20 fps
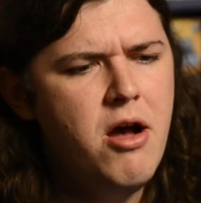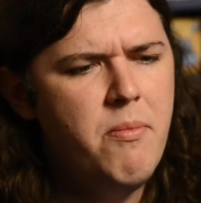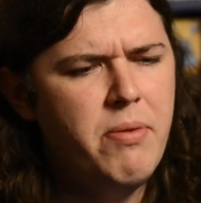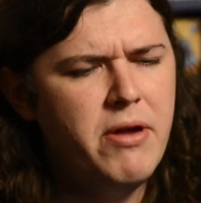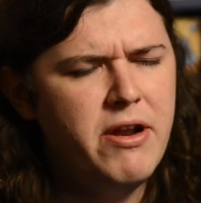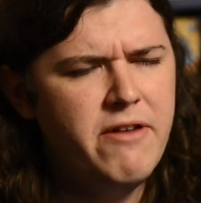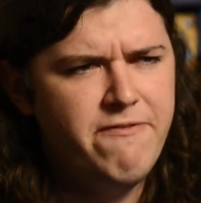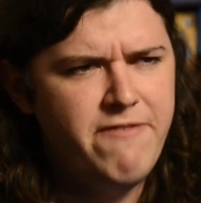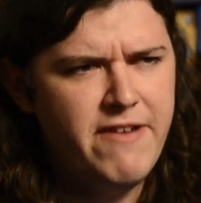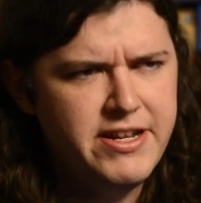
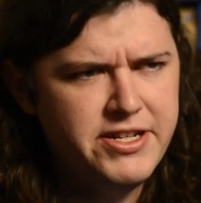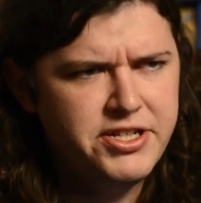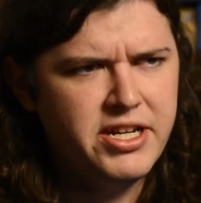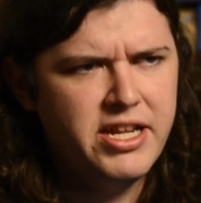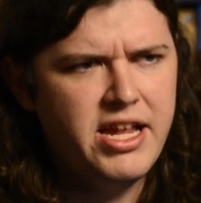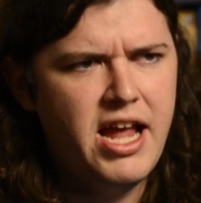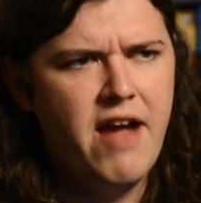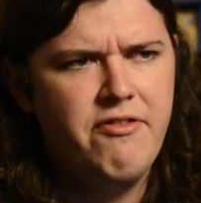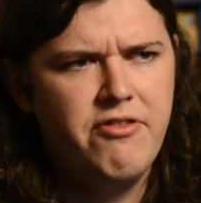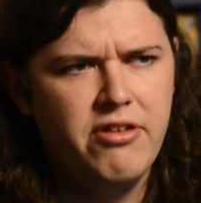But
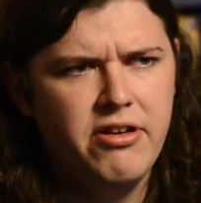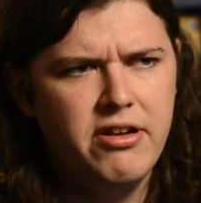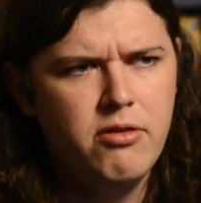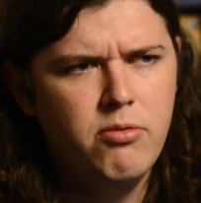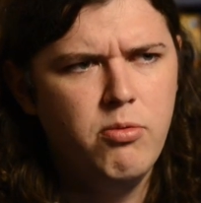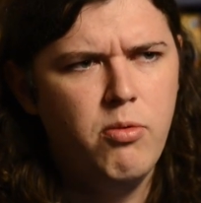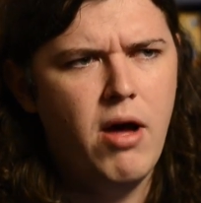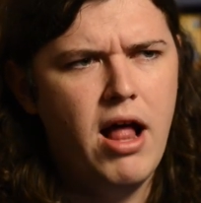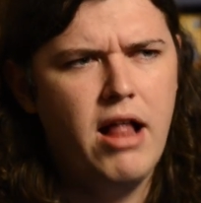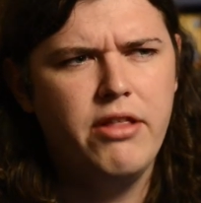eventually, after a little
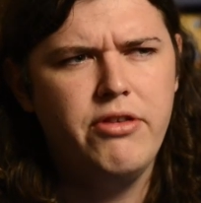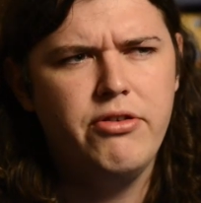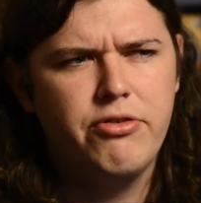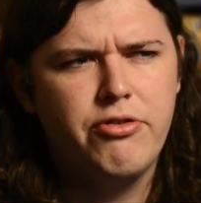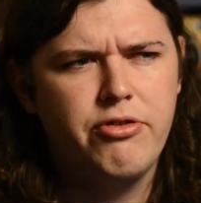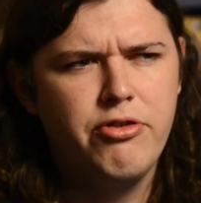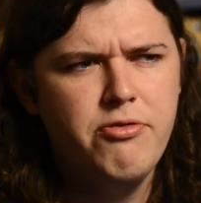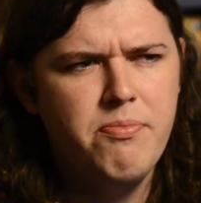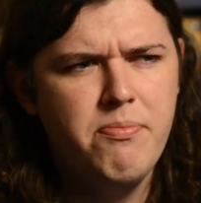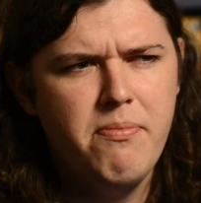while, your
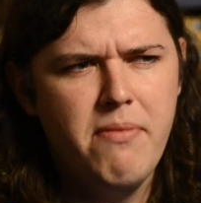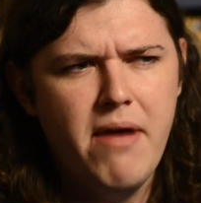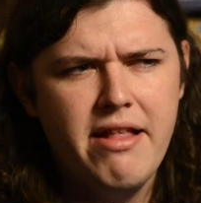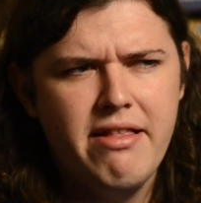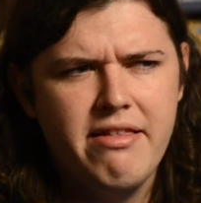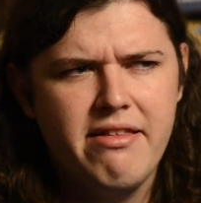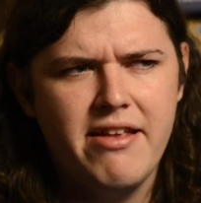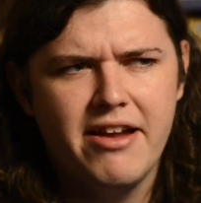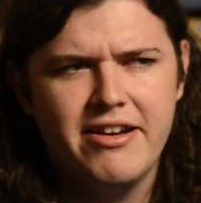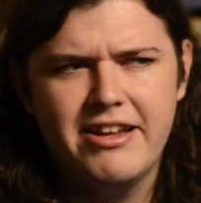group might
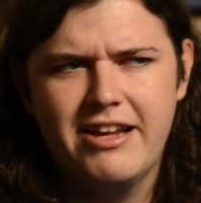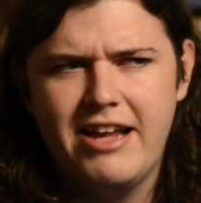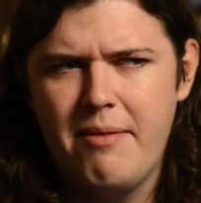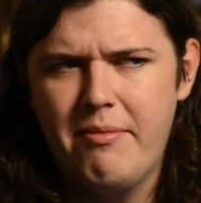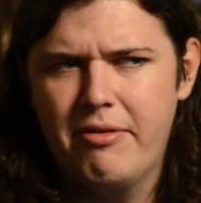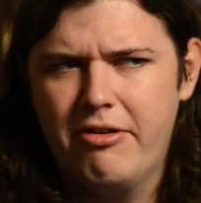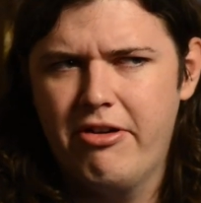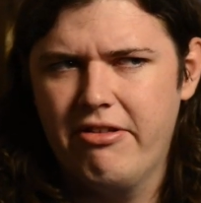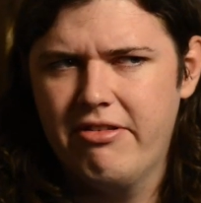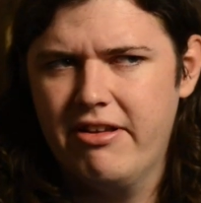start to come
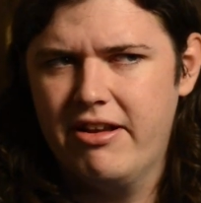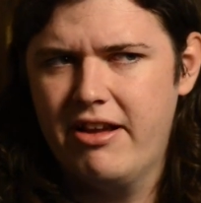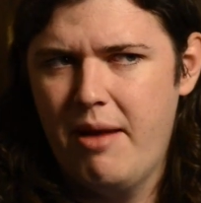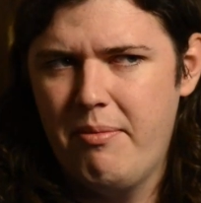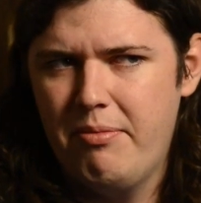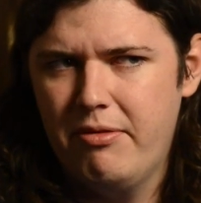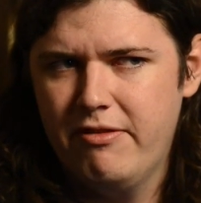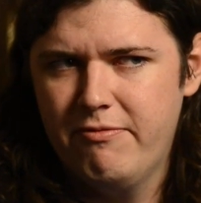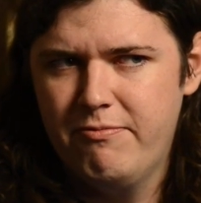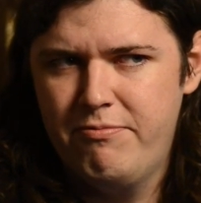across a
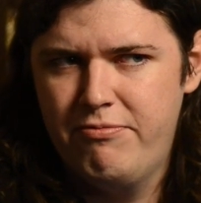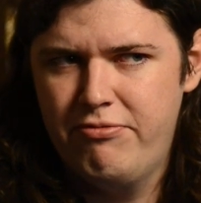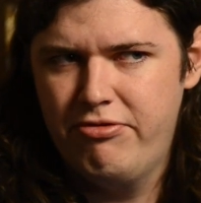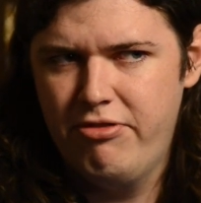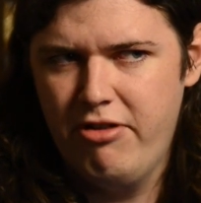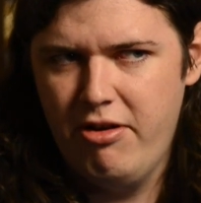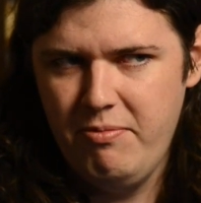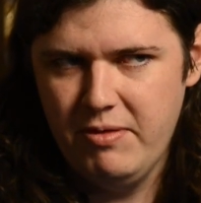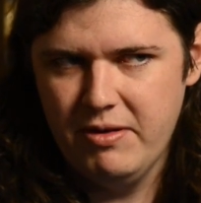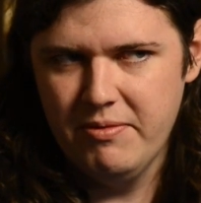couple of
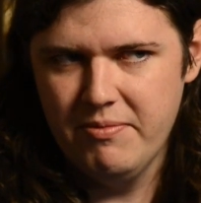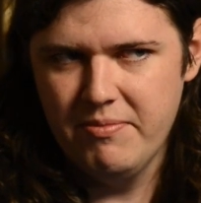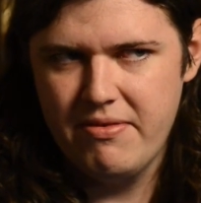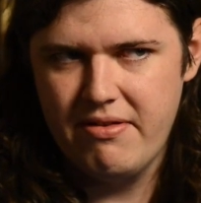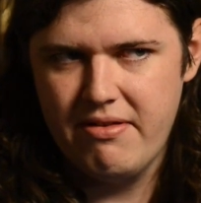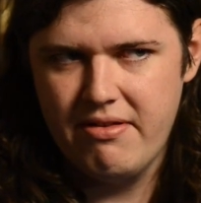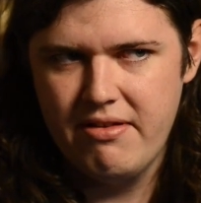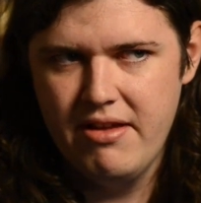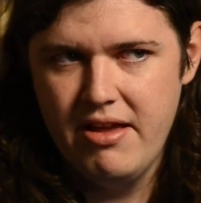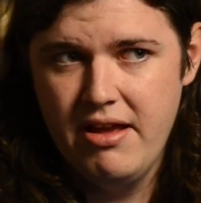
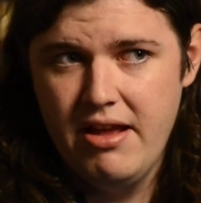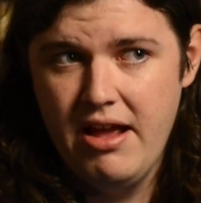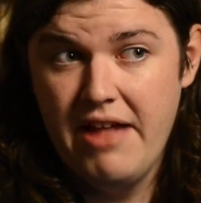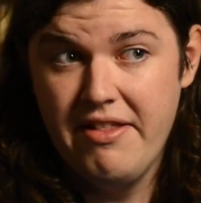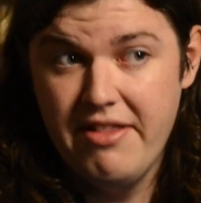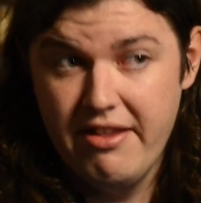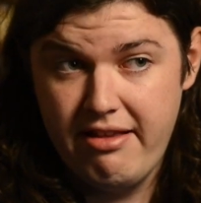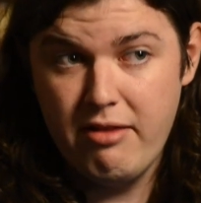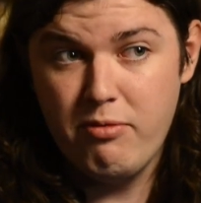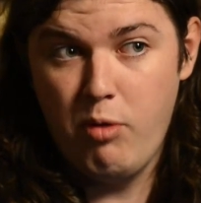problems.
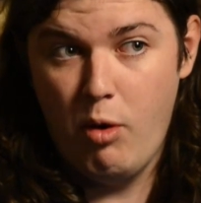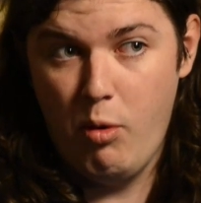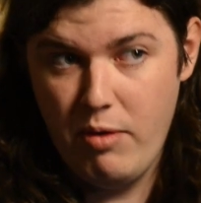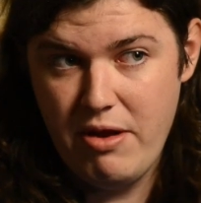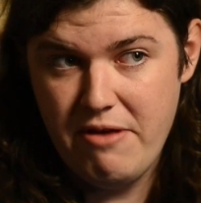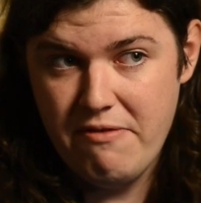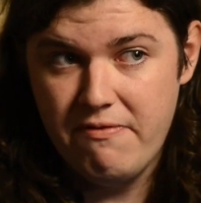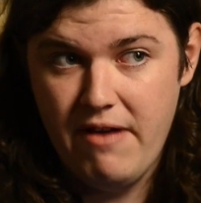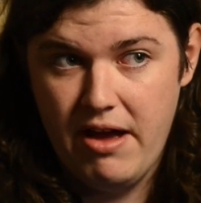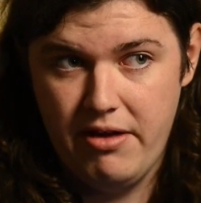And this is what
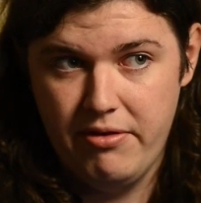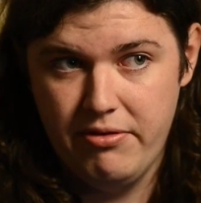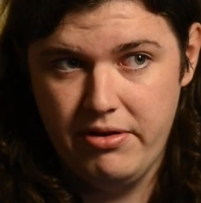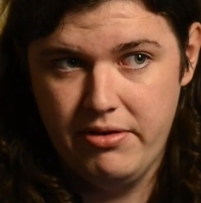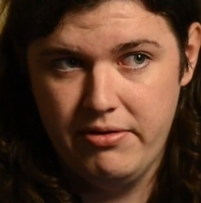we found.